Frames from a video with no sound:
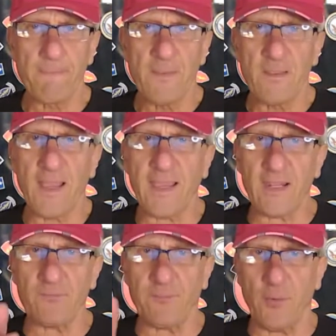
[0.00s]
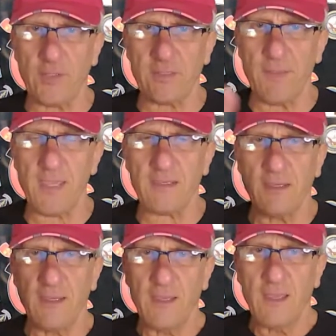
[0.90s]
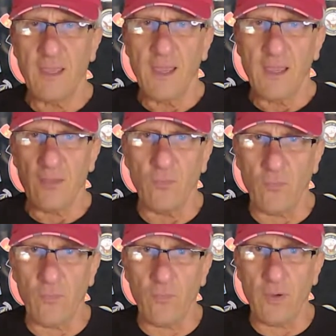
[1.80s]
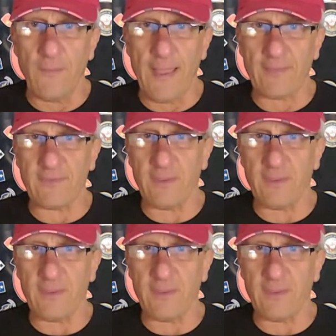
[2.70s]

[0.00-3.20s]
I got a point to make about the